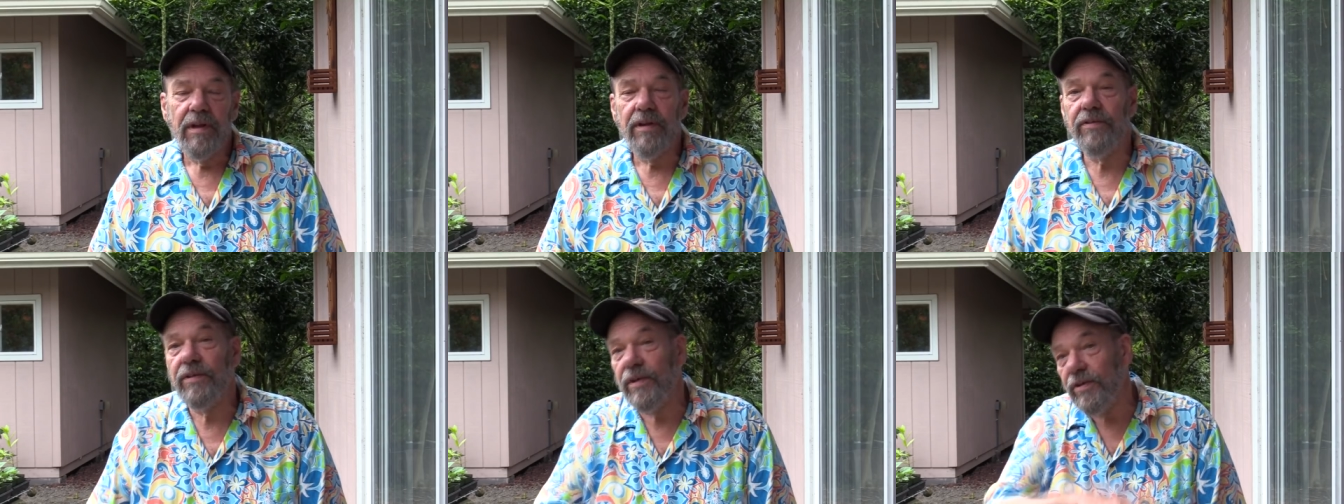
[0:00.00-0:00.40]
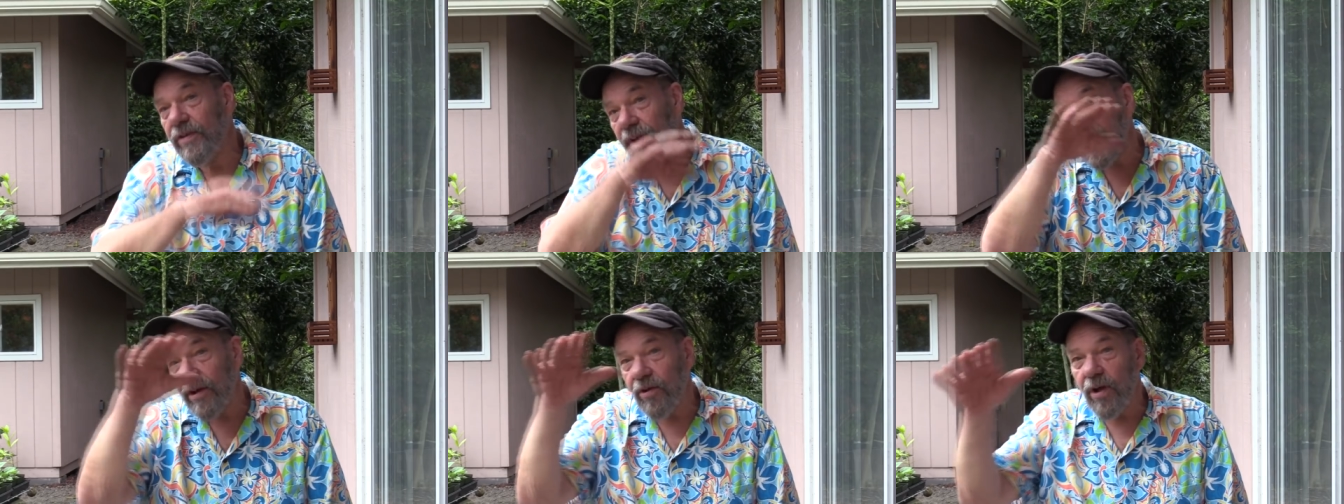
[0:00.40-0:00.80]
because you're going
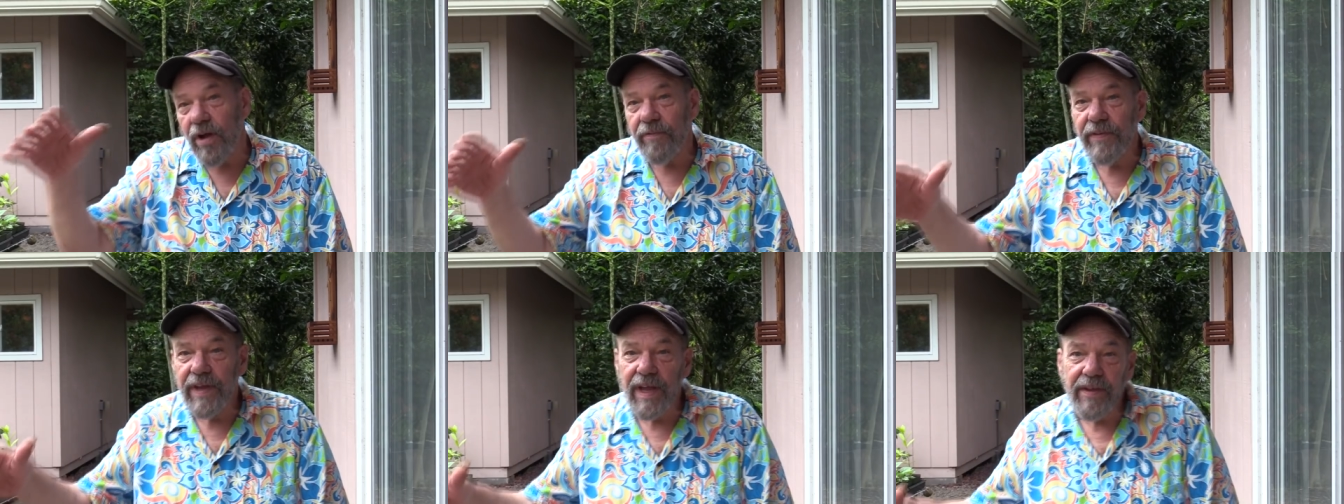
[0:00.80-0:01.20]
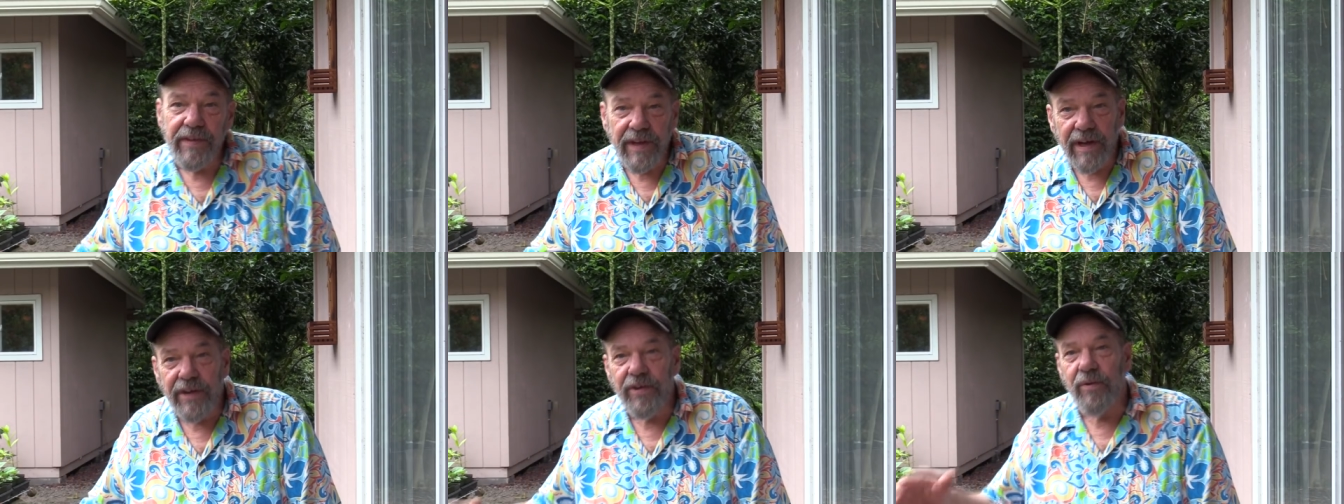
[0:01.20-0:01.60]
to tail off
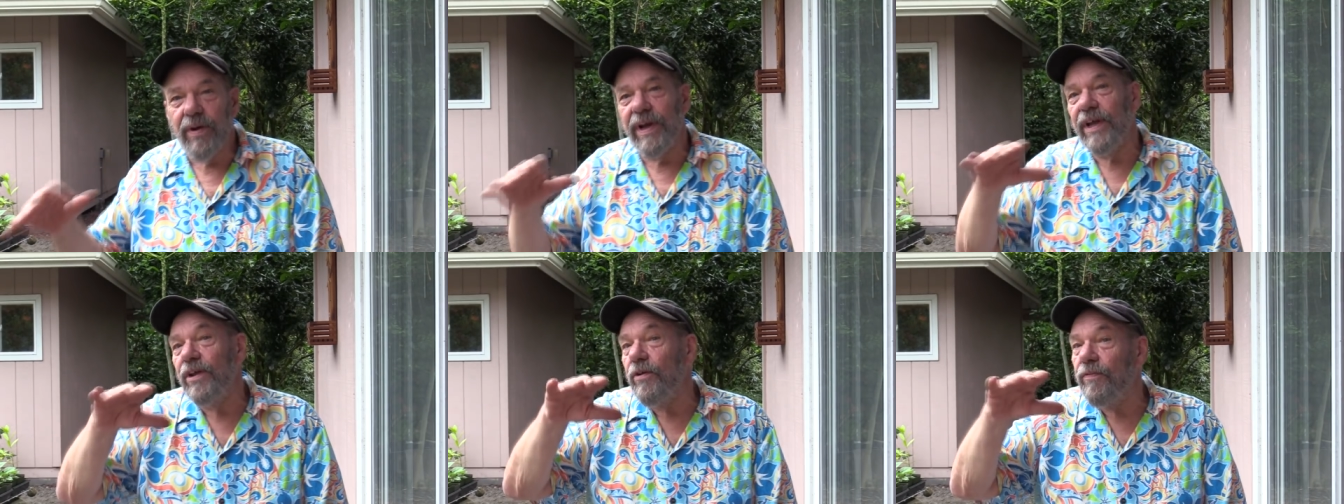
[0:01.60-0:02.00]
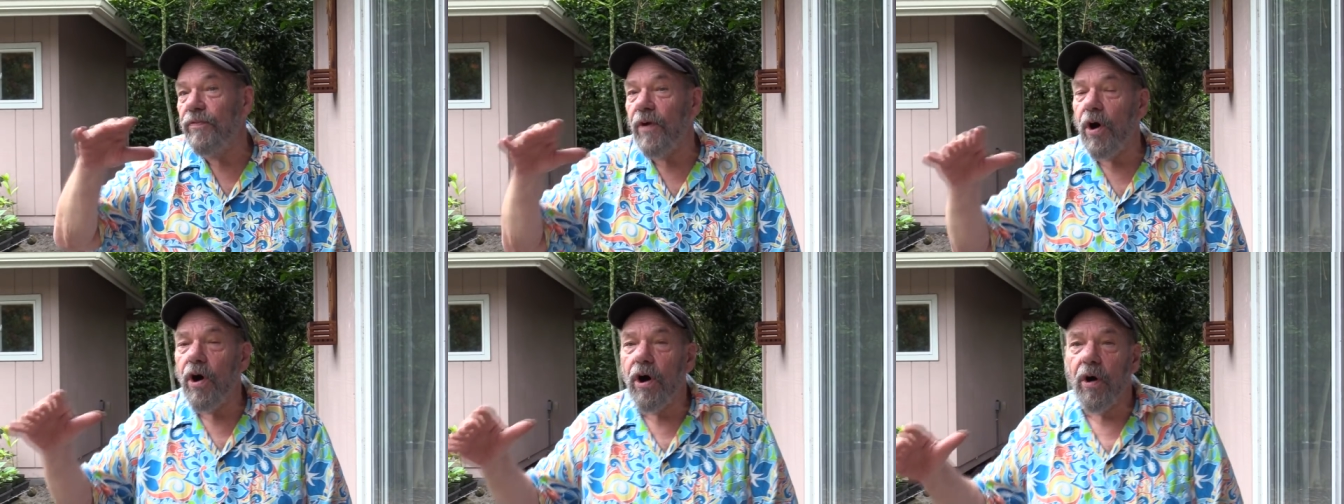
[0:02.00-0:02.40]
again the other way into
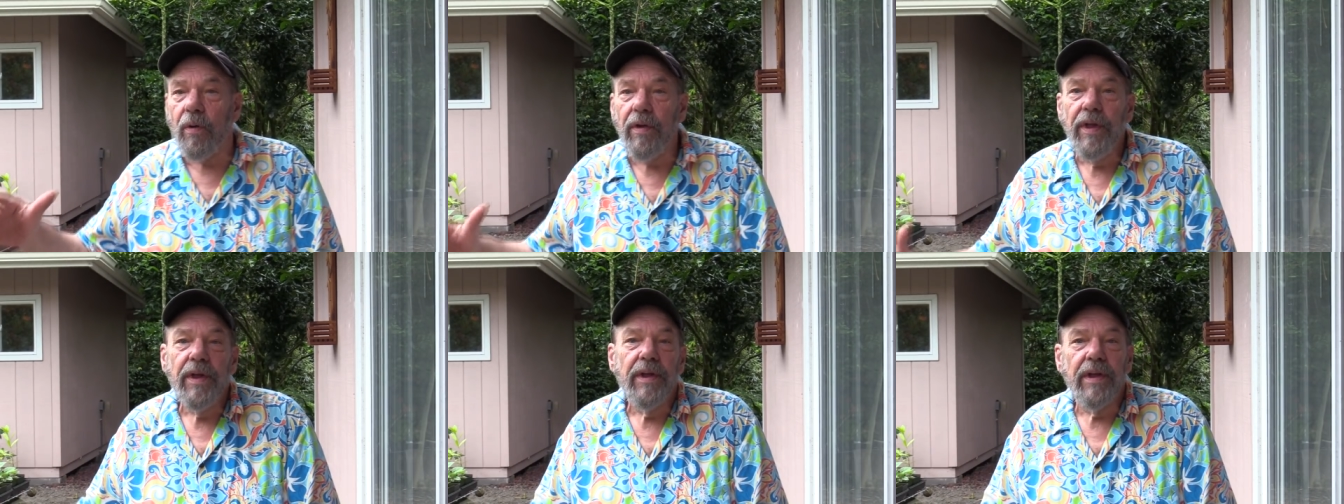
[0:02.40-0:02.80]
fall.